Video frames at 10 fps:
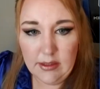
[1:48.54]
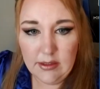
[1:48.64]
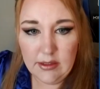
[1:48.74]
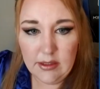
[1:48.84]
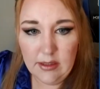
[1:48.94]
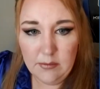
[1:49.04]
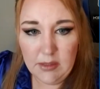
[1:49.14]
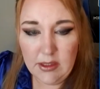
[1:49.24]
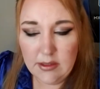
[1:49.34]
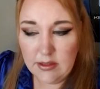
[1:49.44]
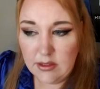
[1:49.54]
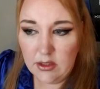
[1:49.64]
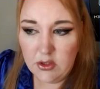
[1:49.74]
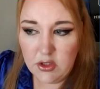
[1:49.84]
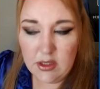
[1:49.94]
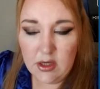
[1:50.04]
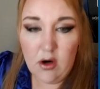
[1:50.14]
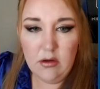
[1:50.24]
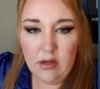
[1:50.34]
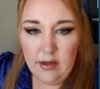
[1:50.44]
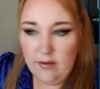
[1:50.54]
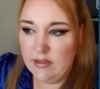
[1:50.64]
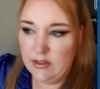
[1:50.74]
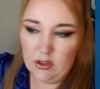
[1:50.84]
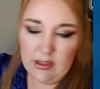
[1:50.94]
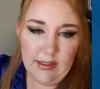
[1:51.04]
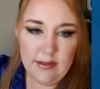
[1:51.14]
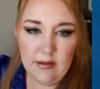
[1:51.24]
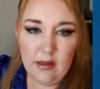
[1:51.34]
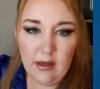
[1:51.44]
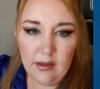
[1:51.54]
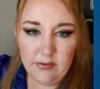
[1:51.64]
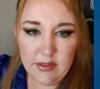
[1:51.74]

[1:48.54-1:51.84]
end of the day because it's not just our lives, it's our kids' lives.